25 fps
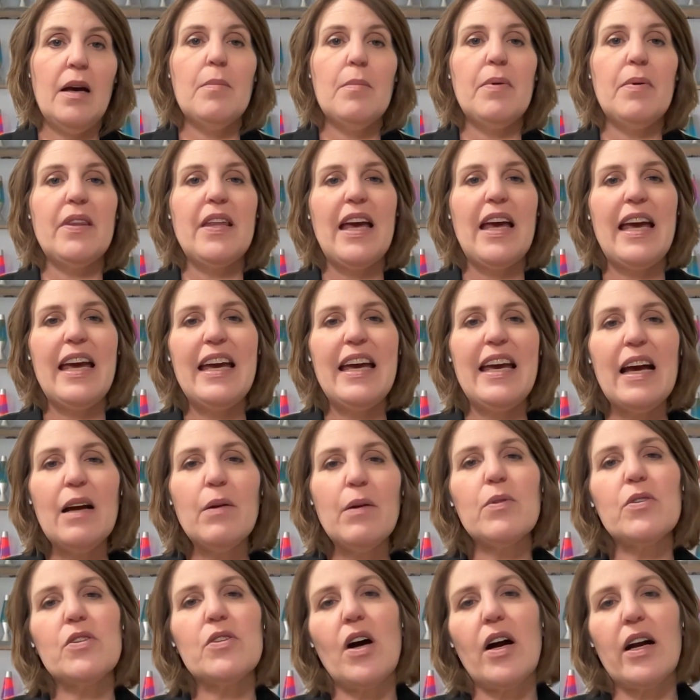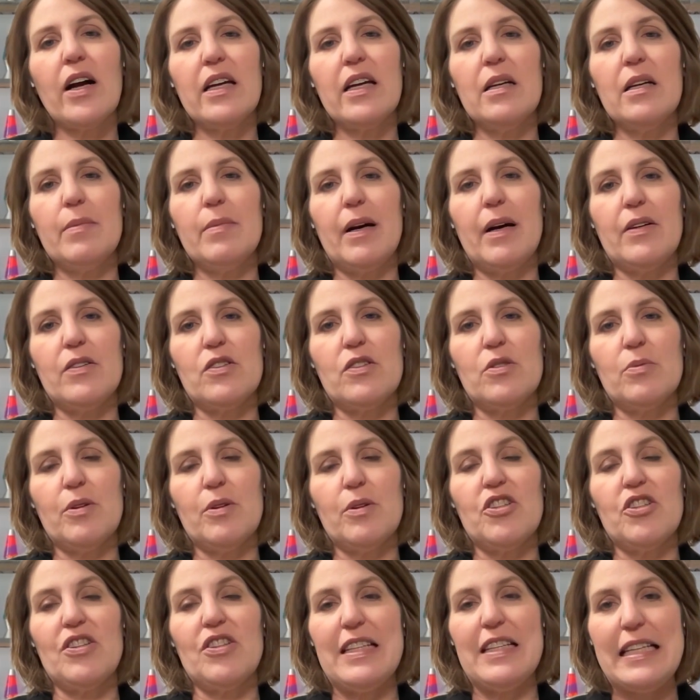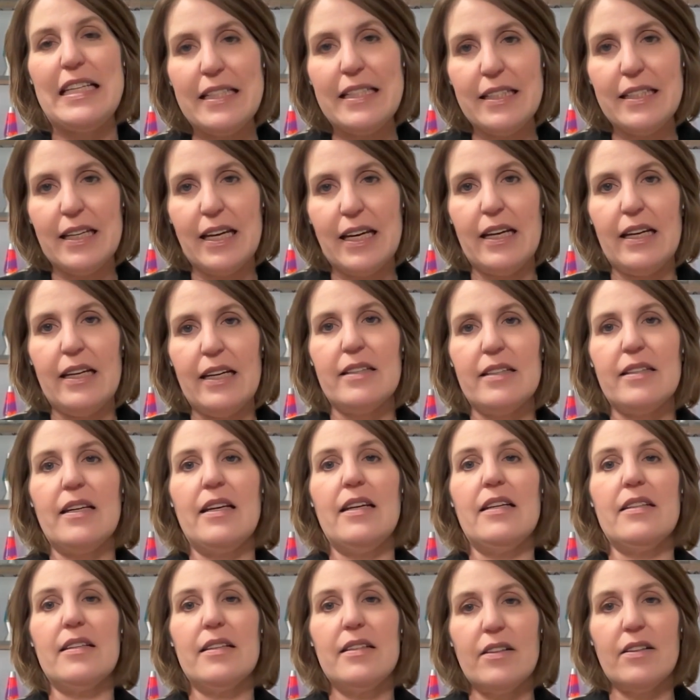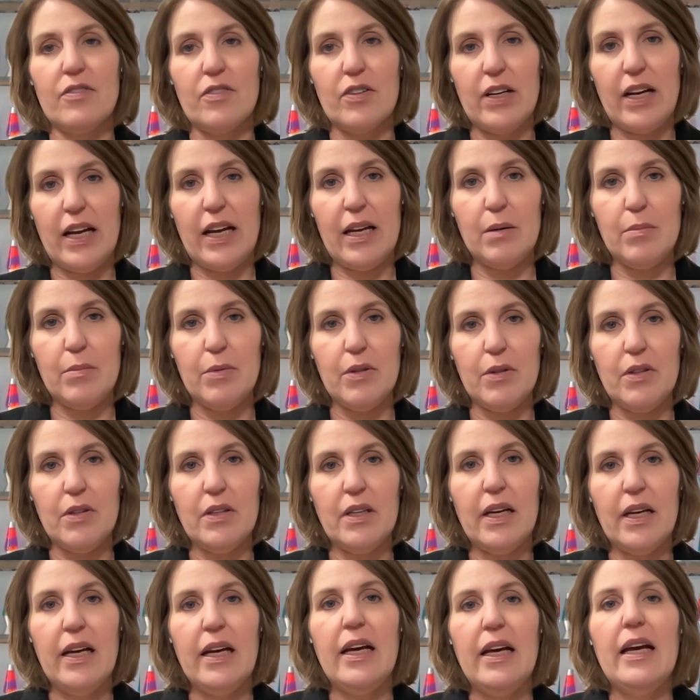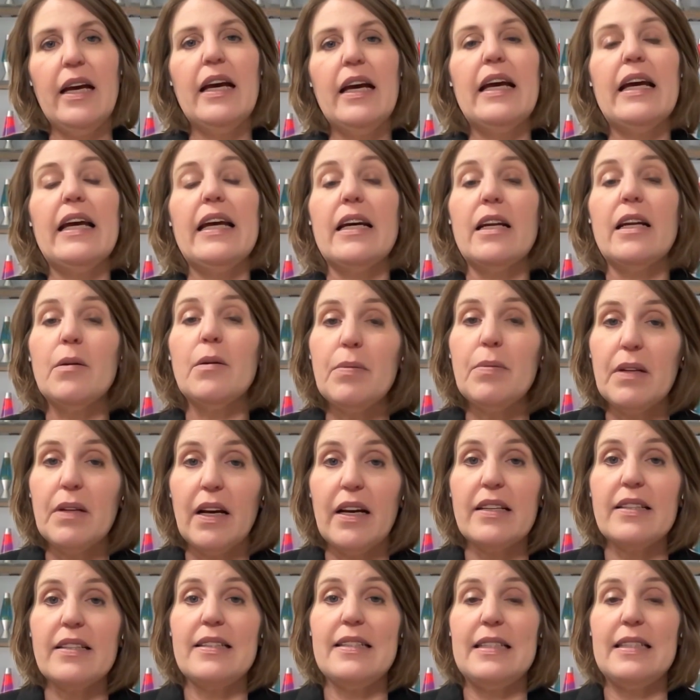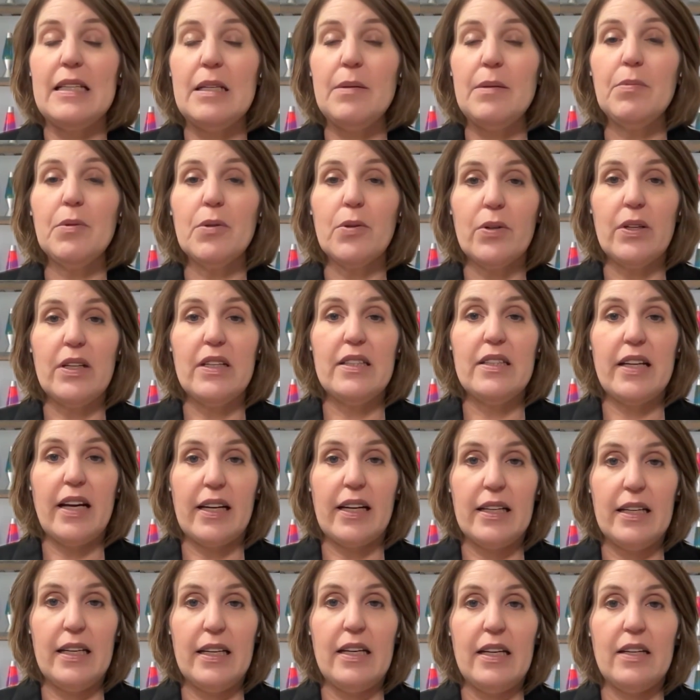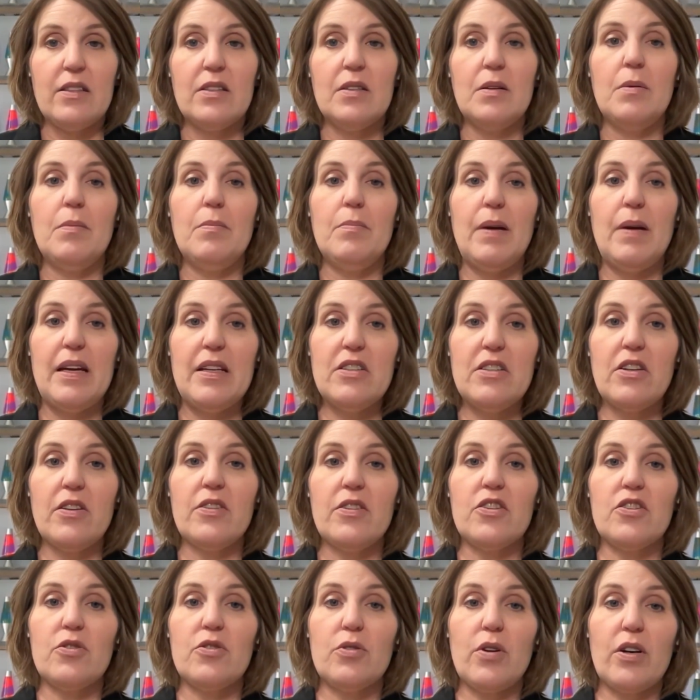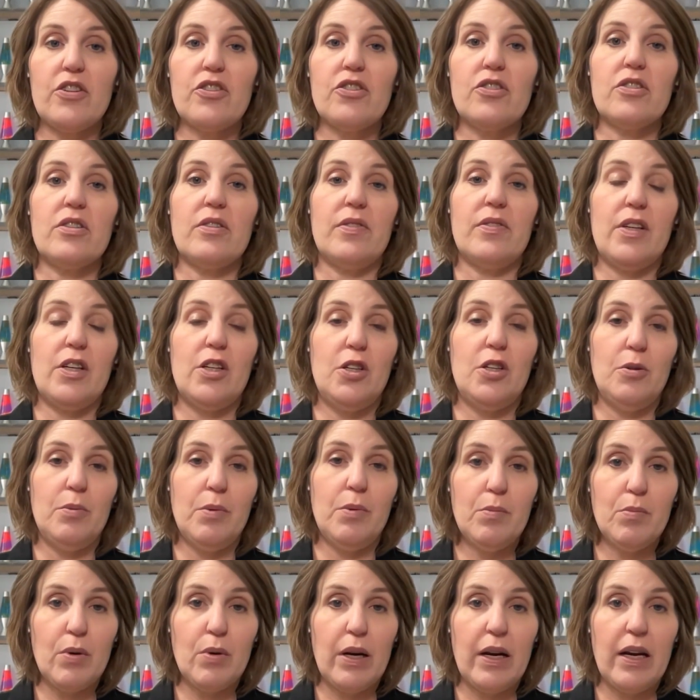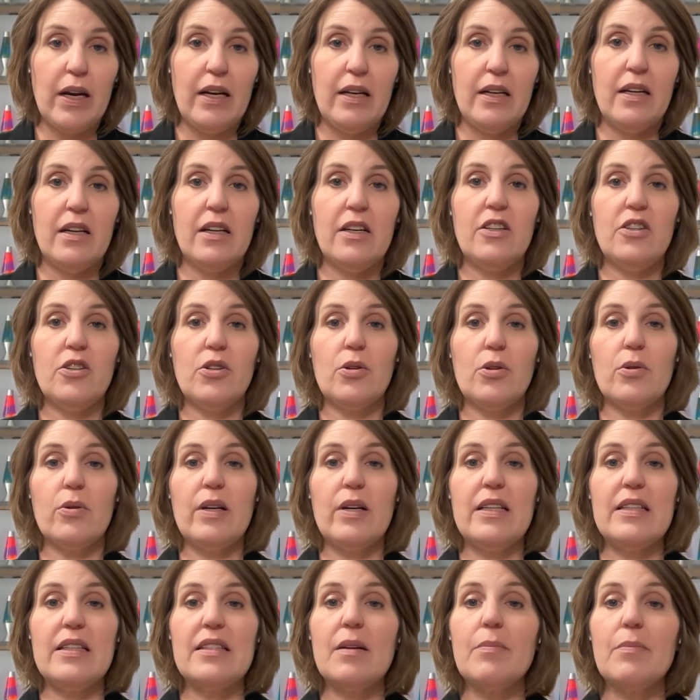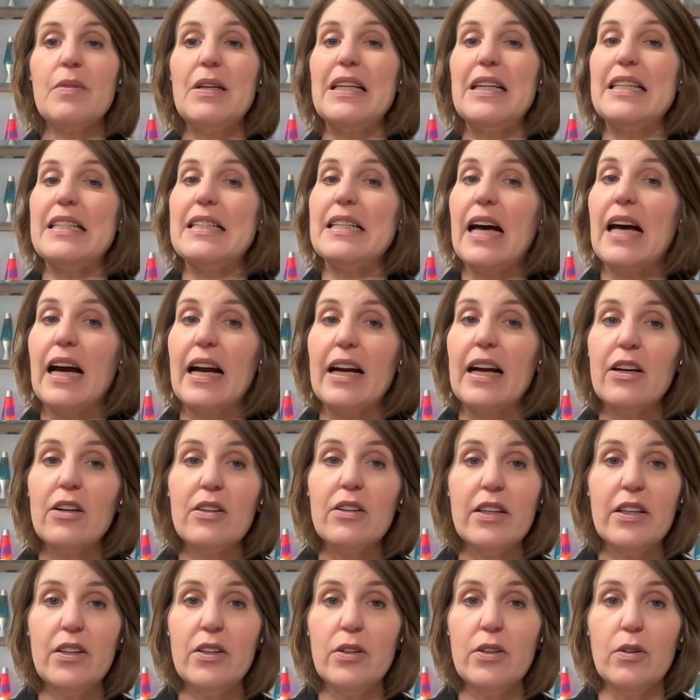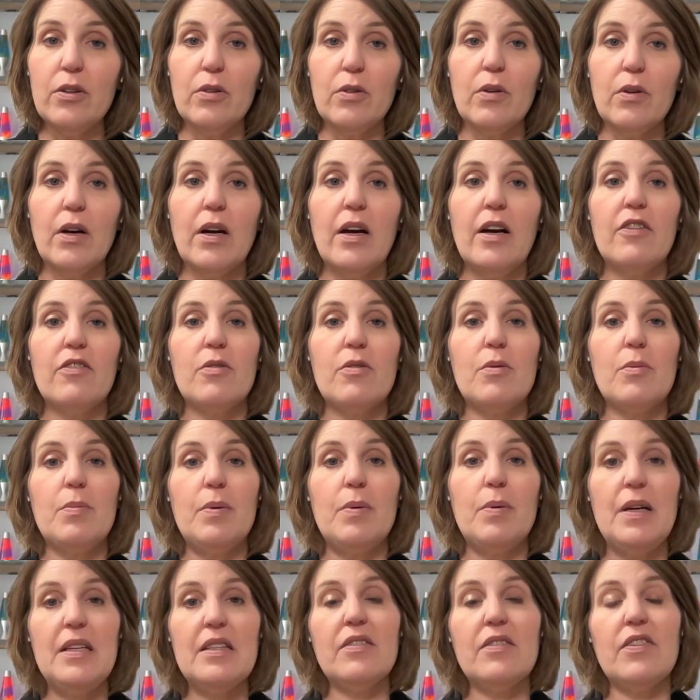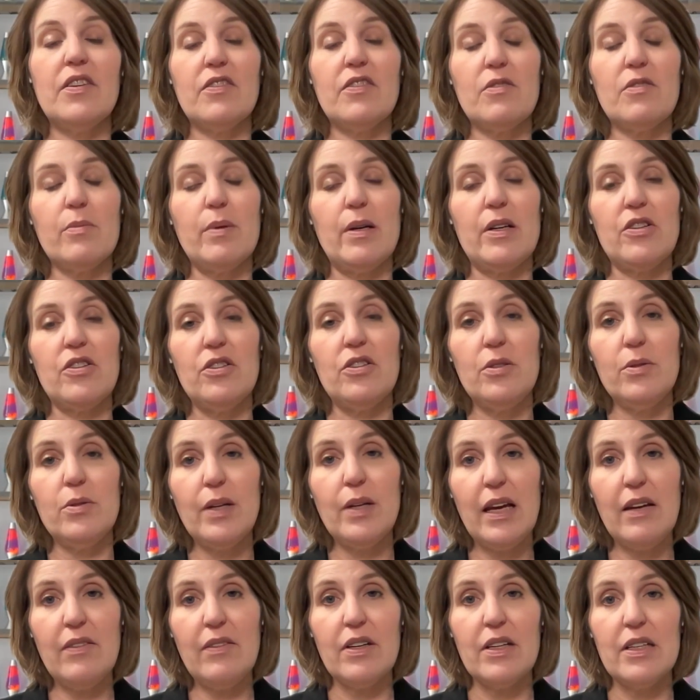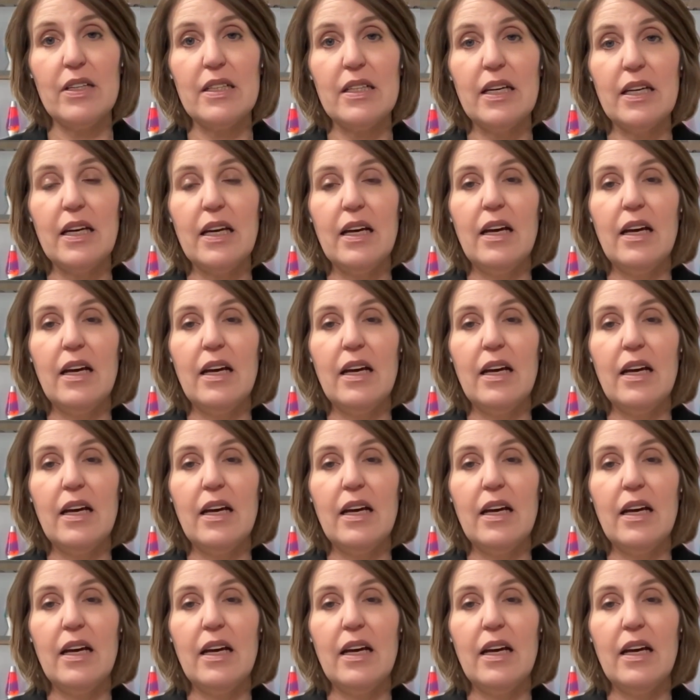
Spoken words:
But the AI we're talking about so much these days is a different animal. It applies deep learning techniques based on the structures of the human brain to create something entirely new from the piece of information you gave it.